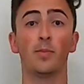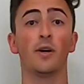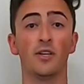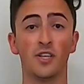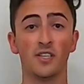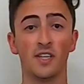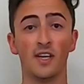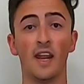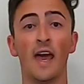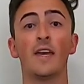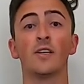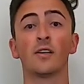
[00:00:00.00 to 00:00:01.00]
purchase it
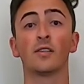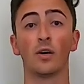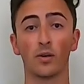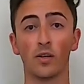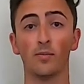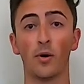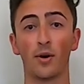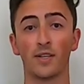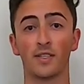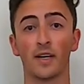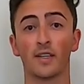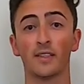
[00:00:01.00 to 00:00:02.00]
at your local
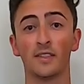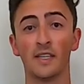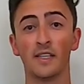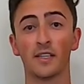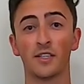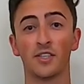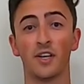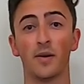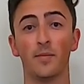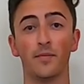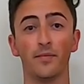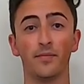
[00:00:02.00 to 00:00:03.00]
motorcycle dealership.
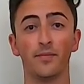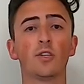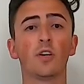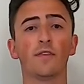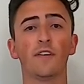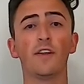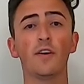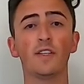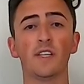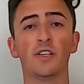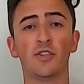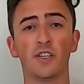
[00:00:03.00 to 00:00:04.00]
So for
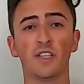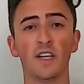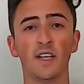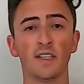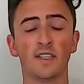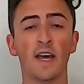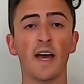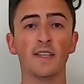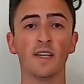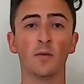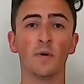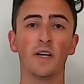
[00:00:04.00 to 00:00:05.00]
those interested in
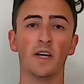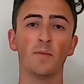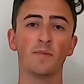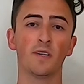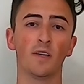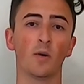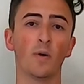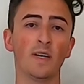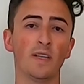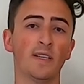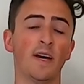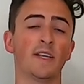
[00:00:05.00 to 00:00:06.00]
sizing when it comes to the Quin
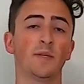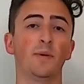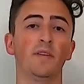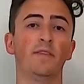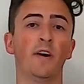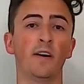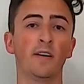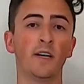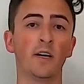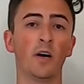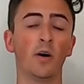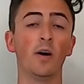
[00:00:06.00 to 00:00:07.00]
Design Spitfire
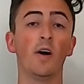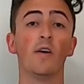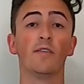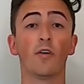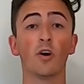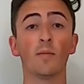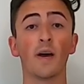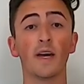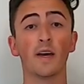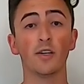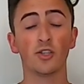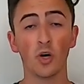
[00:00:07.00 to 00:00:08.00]
Nero, for
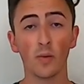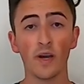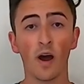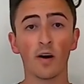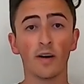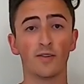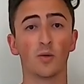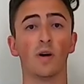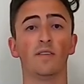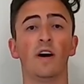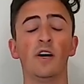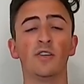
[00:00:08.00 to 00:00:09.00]
my Shoei
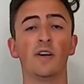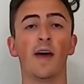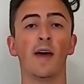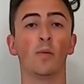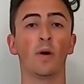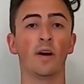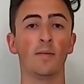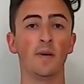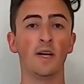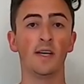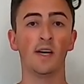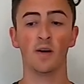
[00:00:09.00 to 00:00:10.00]
RF1200 I wear a
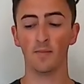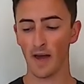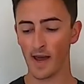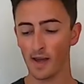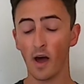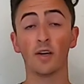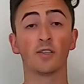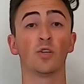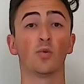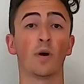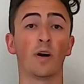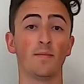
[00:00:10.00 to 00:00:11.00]
medium. I
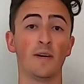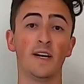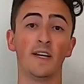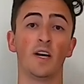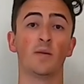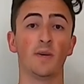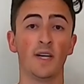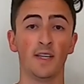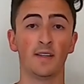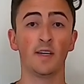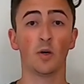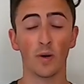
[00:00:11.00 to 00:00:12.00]
also wear a medium
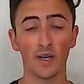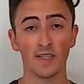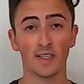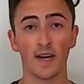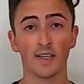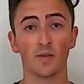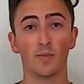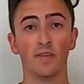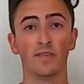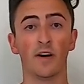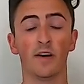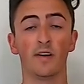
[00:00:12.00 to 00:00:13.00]
in the Quin Design
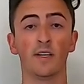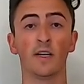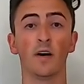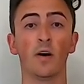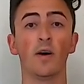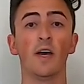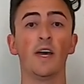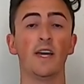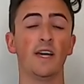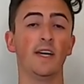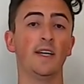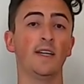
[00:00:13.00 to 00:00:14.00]
Spitfire Nero.
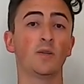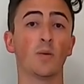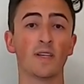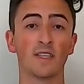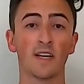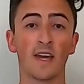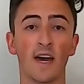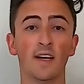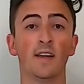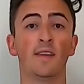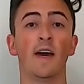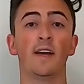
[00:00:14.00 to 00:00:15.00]
It is once
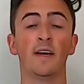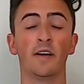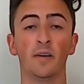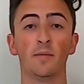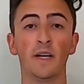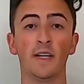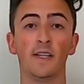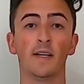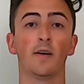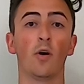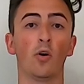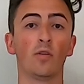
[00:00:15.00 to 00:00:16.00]
again that
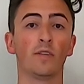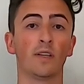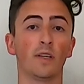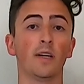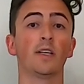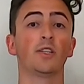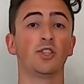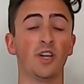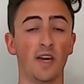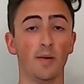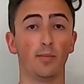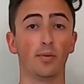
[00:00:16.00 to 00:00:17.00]
intermediate oval
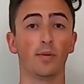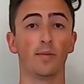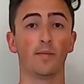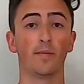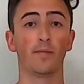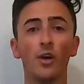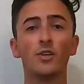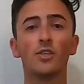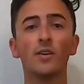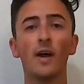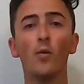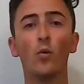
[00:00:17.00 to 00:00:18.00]
shape.
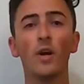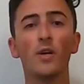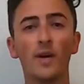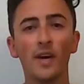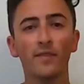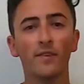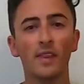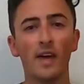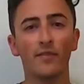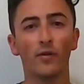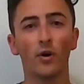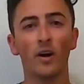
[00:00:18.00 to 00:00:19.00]
So now what do you get for
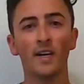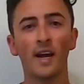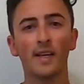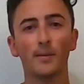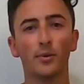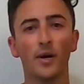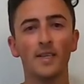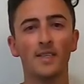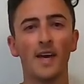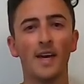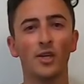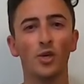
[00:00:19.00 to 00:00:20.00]
that $400
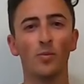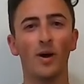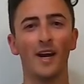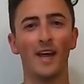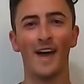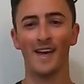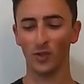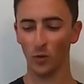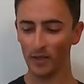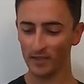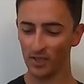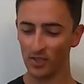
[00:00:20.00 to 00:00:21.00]
price tag you might ask?
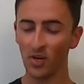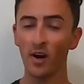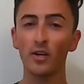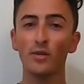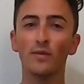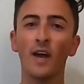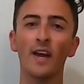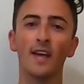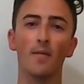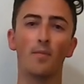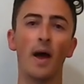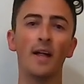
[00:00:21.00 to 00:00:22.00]
Well to start you've
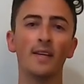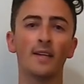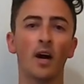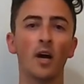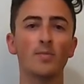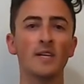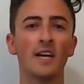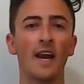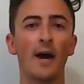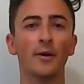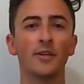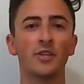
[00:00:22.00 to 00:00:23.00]
got a polycarbonate
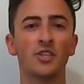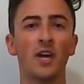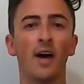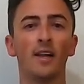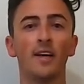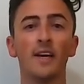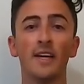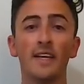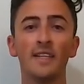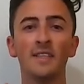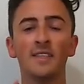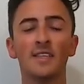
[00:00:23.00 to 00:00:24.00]
outer shell.
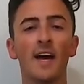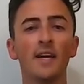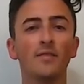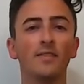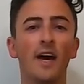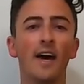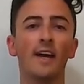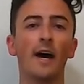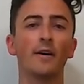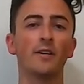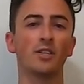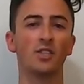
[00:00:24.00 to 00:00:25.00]
Inside of that
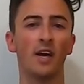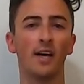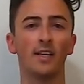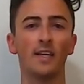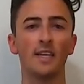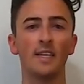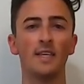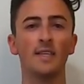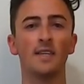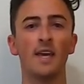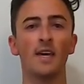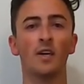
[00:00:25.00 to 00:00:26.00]
outer shell
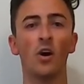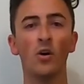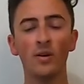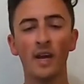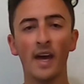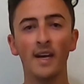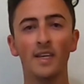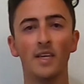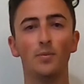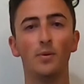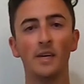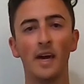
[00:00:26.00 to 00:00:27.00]
is a cone head
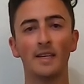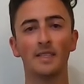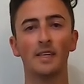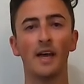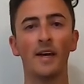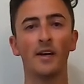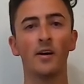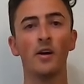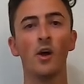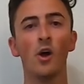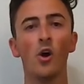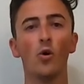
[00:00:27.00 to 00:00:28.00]
EPS liner
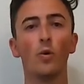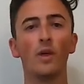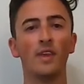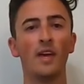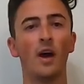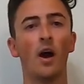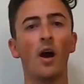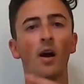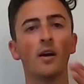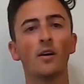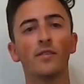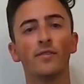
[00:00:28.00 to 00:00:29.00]
with a
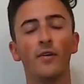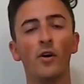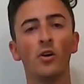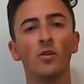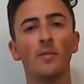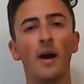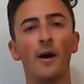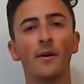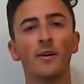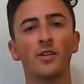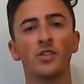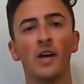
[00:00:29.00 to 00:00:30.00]
hard foam
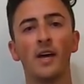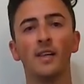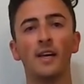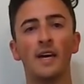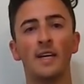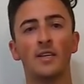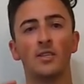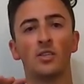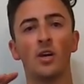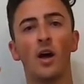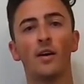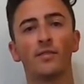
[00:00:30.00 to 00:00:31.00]
outer shell and a
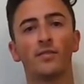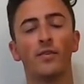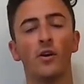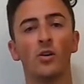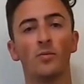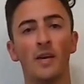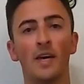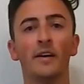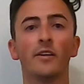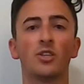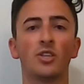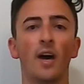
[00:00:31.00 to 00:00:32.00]
soft foam
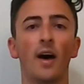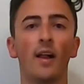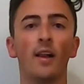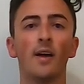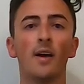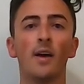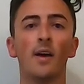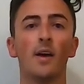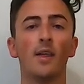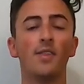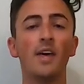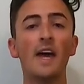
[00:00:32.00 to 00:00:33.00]
inner shell.
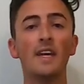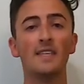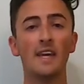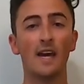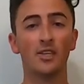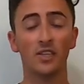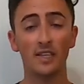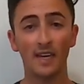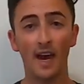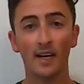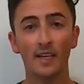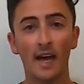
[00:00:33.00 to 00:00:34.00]
That is actually
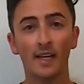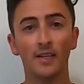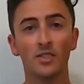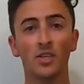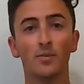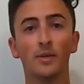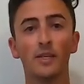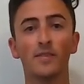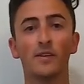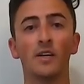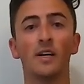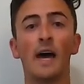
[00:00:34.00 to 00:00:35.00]
technology,
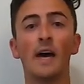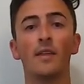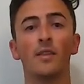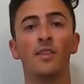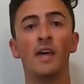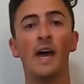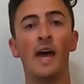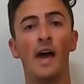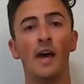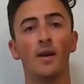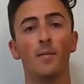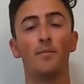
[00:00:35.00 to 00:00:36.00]
believe it or not,
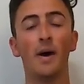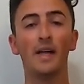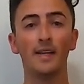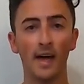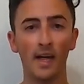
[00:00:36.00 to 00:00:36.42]
that Bell